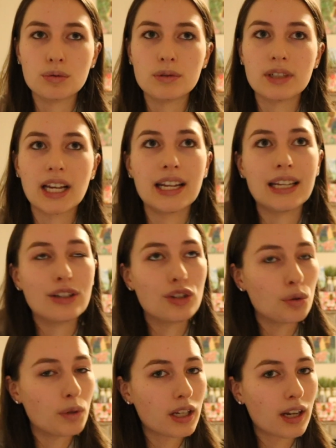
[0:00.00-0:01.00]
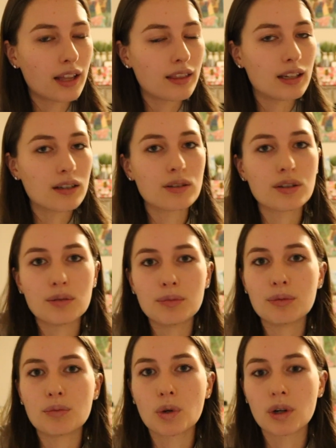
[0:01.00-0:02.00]
get into it, I think, a little
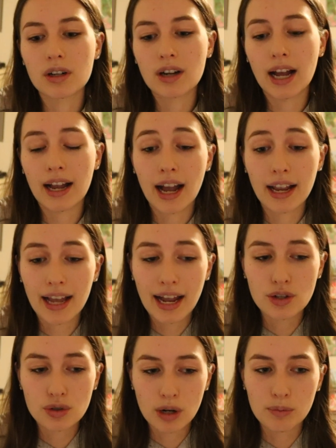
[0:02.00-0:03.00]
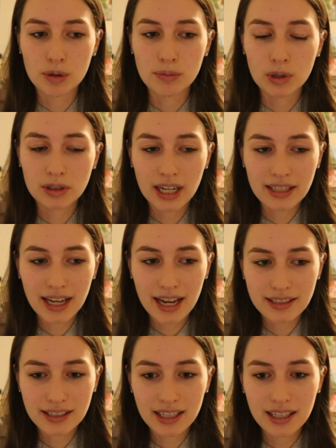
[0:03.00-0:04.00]
bit more. I had trouble
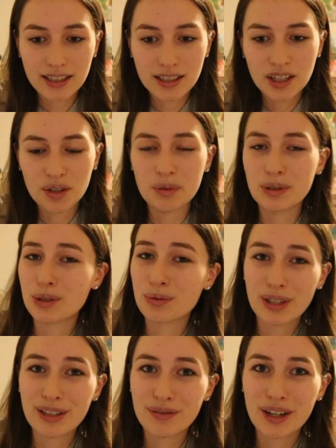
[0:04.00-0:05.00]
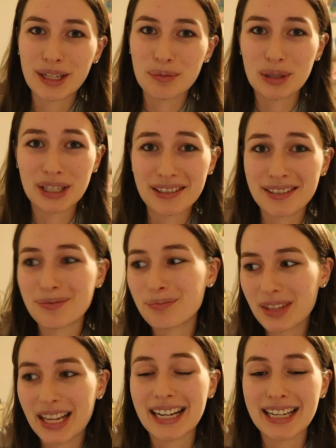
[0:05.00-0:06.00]
multitasking, which is really funny because
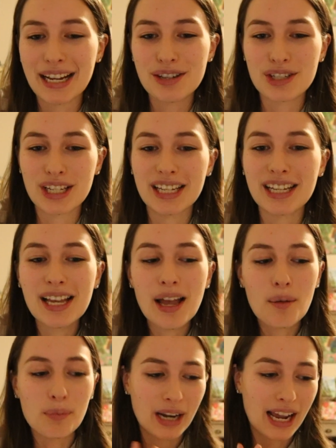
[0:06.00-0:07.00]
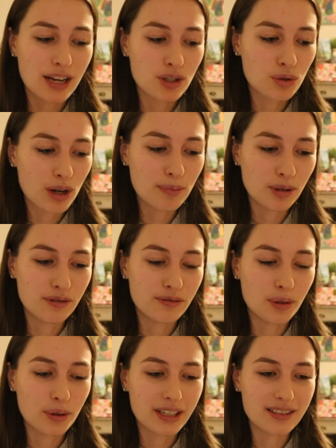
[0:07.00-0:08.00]
ADHD, but I had trouble
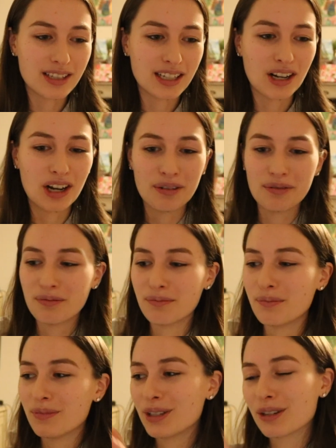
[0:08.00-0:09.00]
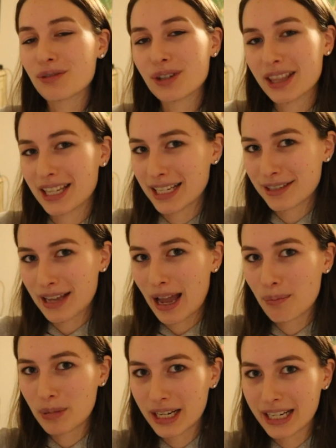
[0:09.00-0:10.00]
focusing on different things
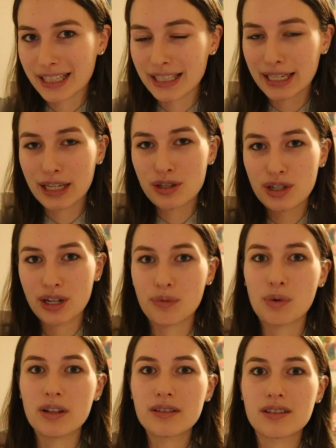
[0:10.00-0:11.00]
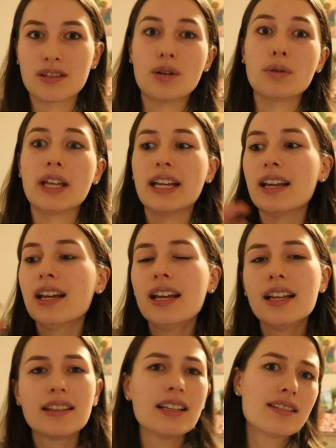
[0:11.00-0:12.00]
happening in the kitchen at once, you know, like
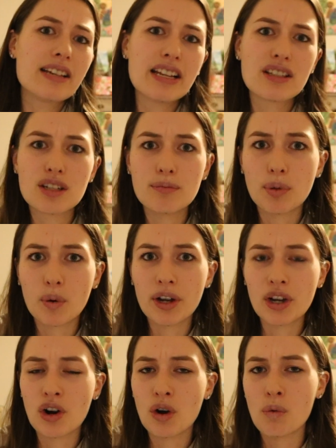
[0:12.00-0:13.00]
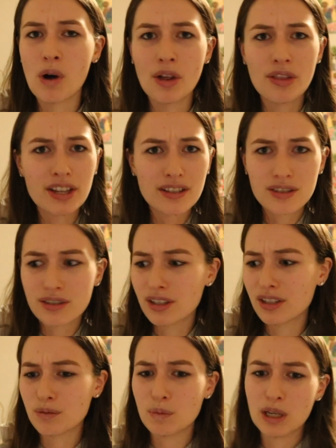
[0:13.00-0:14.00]
this needs to boil while this
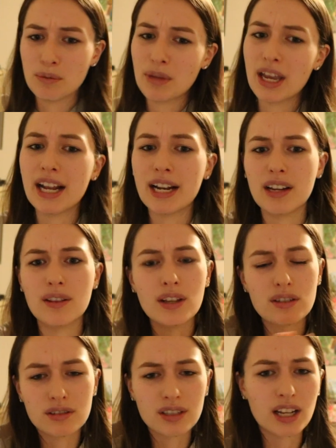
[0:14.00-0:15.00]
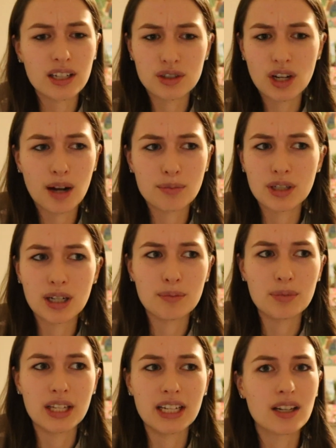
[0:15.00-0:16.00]
is being made and this is getting chopped up.
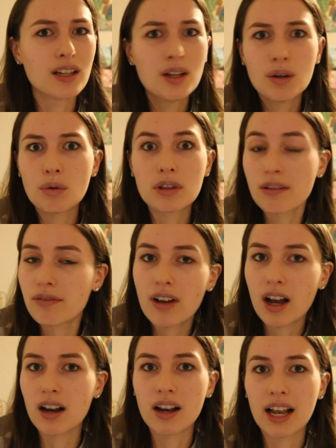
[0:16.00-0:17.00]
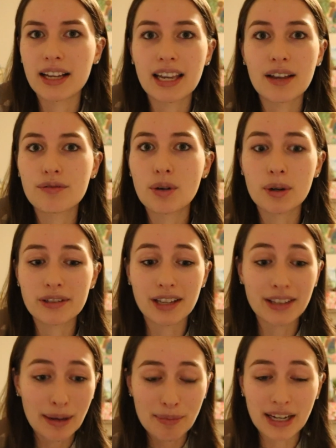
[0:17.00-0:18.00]
Like, what the fuck? I can't focus on
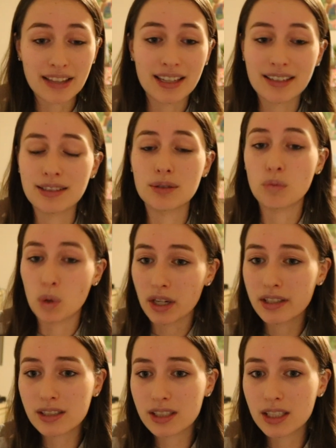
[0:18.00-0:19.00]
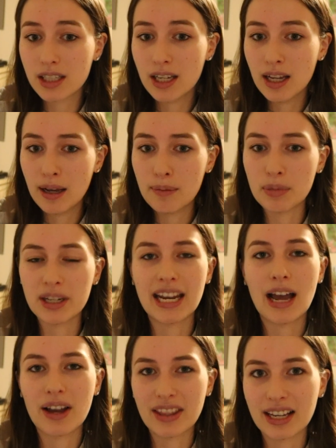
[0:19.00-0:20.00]
that many things at once. But
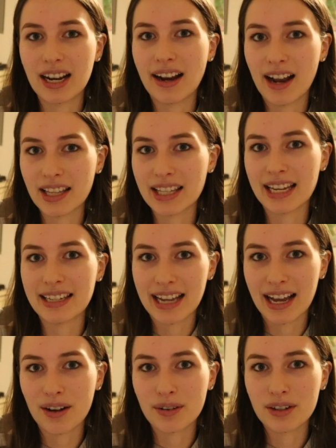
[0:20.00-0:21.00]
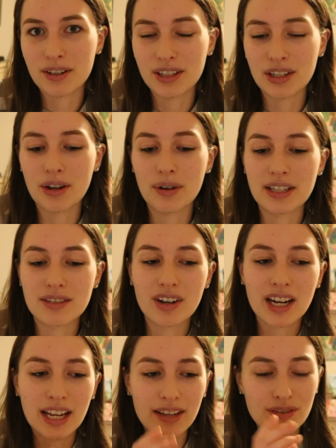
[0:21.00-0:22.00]
now I think I got that down. You know, it's
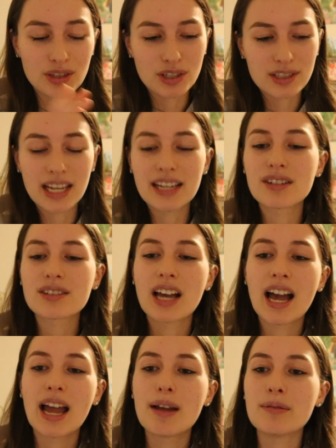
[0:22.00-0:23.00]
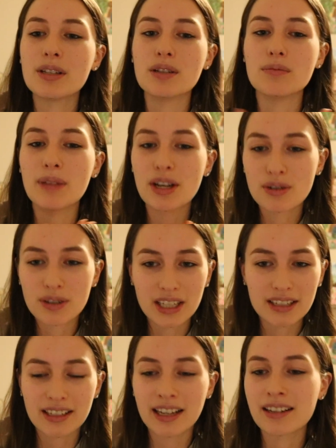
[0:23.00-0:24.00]
very, if you just take your time and you measure
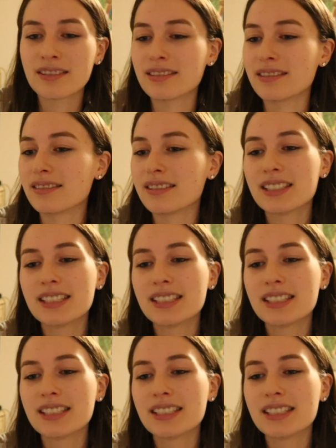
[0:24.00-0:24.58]
things out and